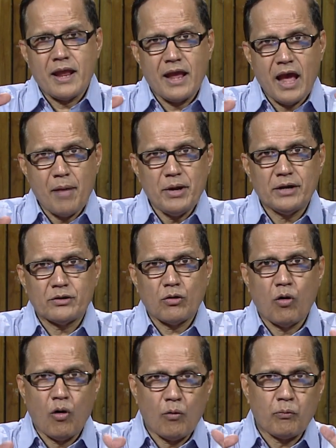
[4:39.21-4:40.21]
gamut
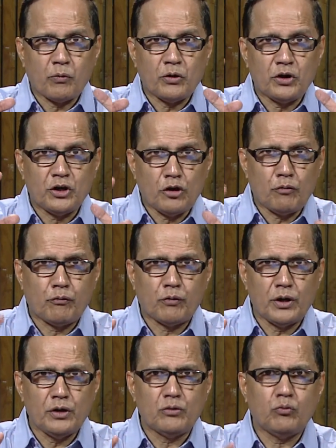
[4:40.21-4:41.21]
of
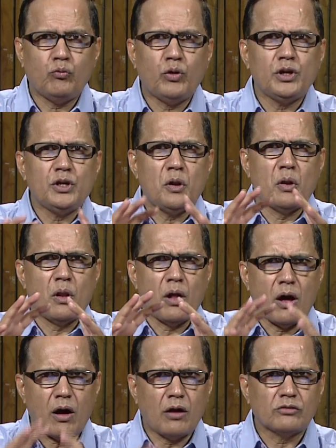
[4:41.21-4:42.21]
different very
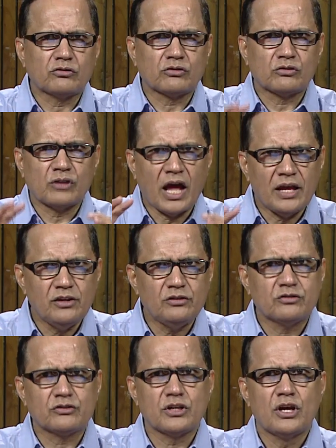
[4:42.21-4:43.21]
large
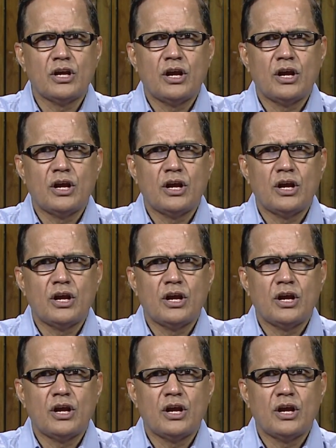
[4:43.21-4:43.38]
sized